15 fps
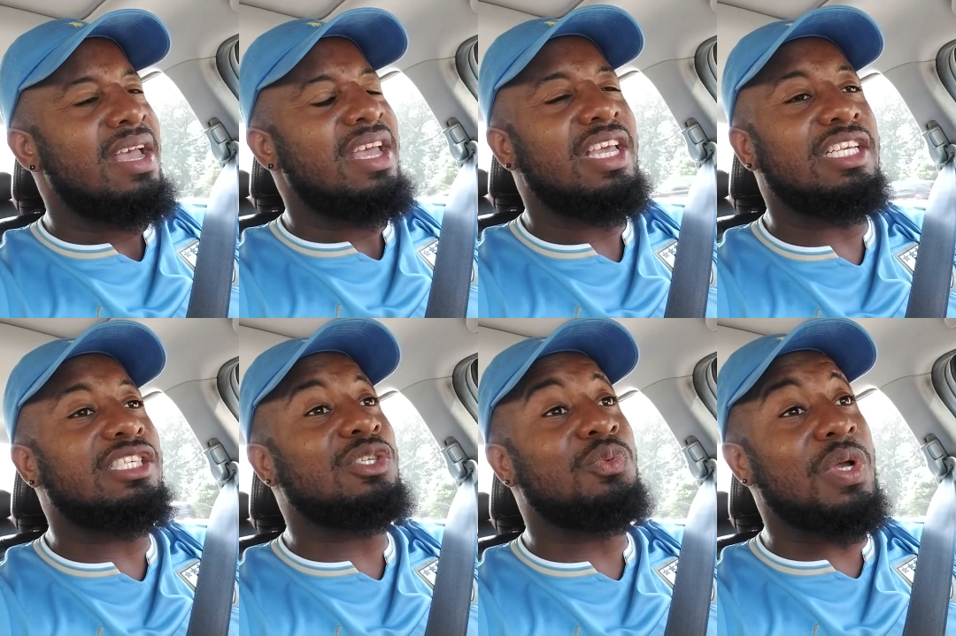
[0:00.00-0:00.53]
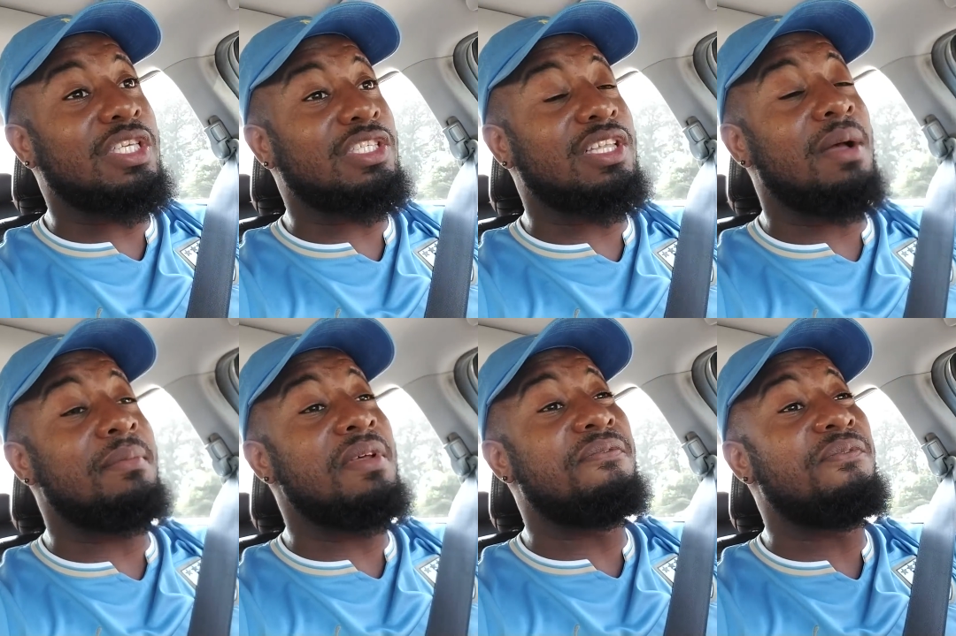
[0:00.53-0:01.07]
He switched
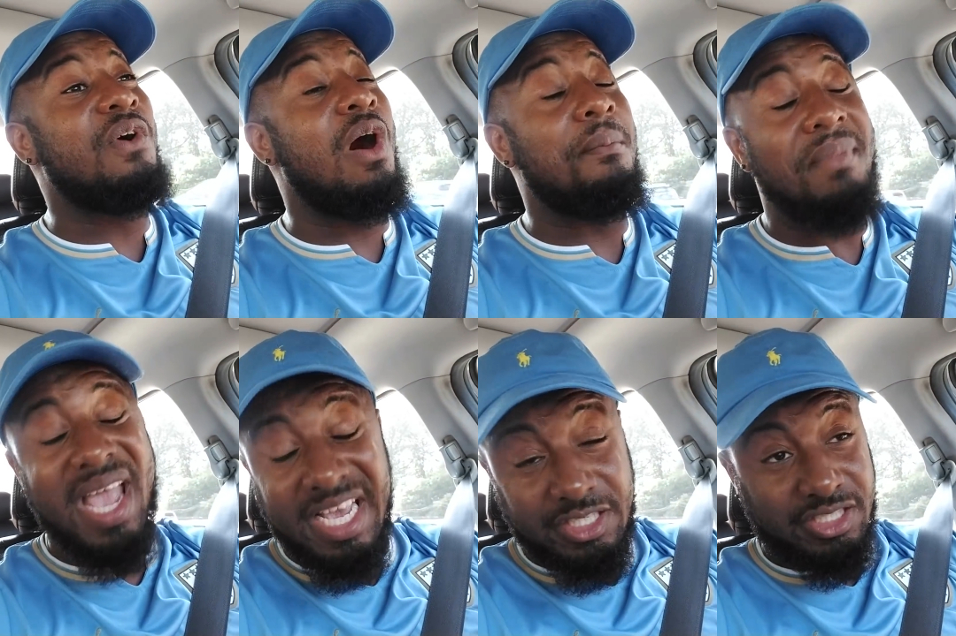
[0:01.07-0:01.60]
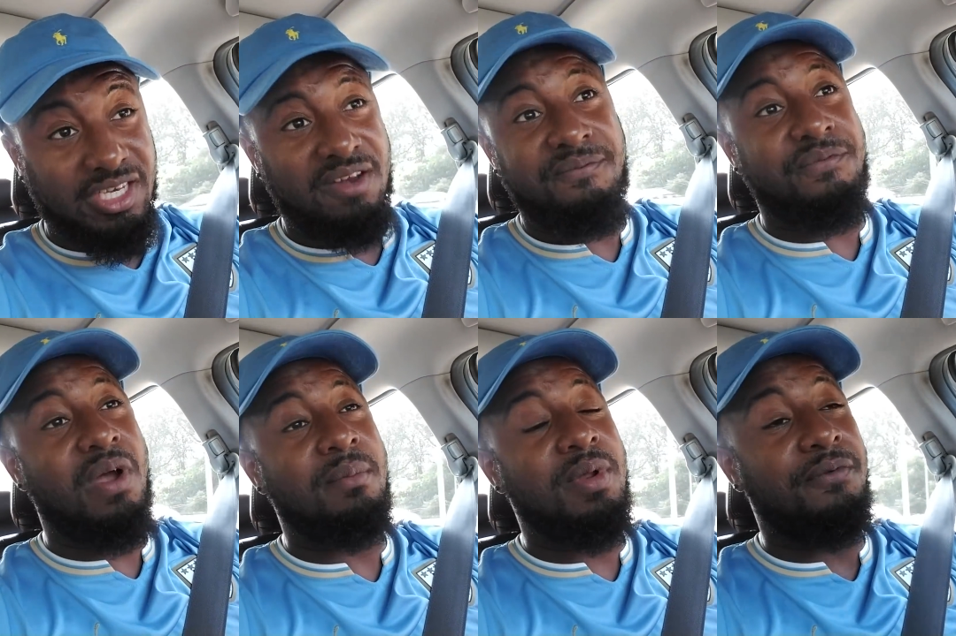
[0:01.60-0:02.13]
up the formation
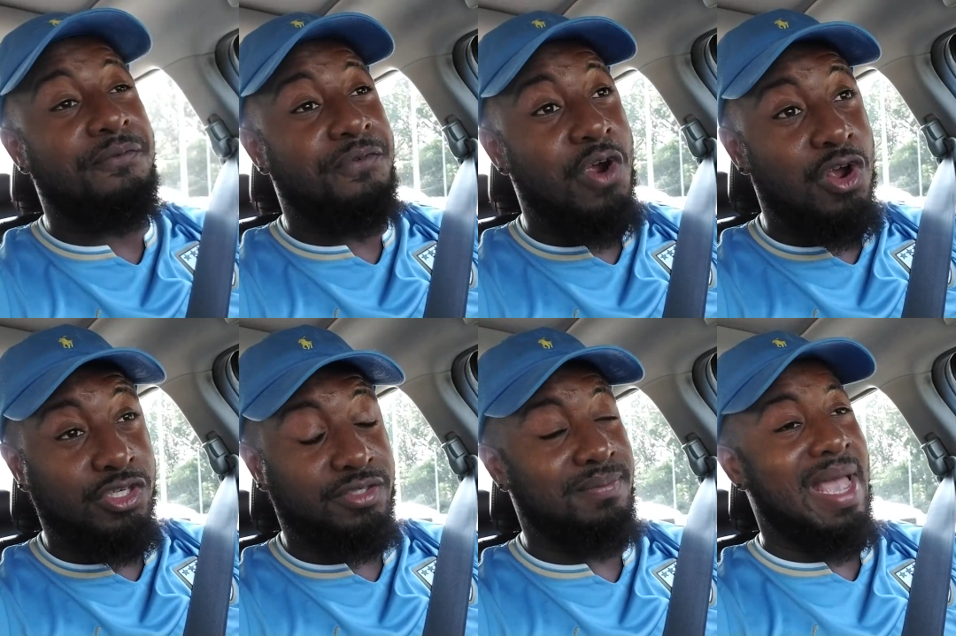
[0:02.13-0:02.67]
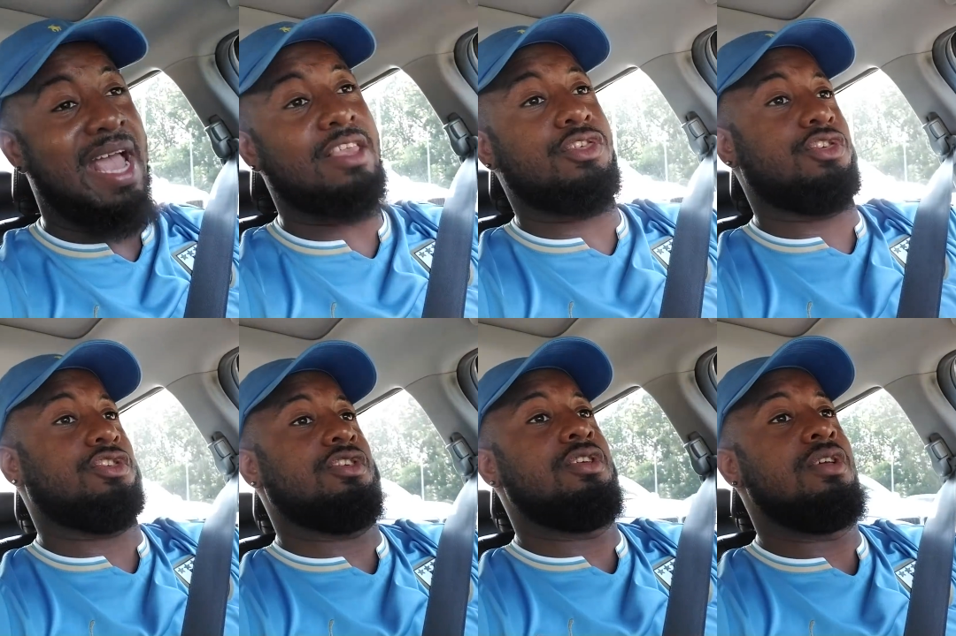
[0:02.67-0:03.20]
from the first
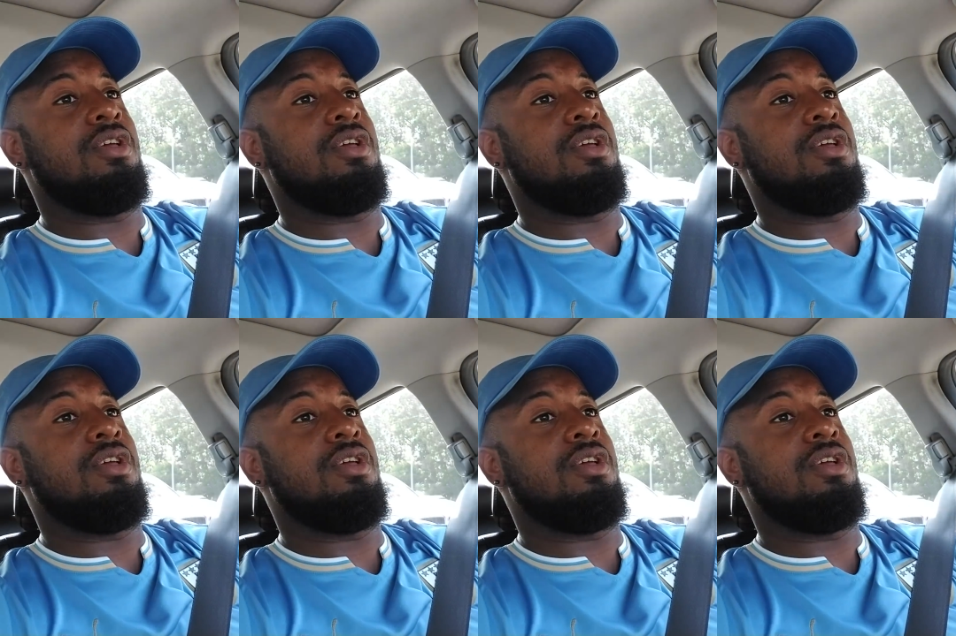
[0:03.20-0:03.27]
match.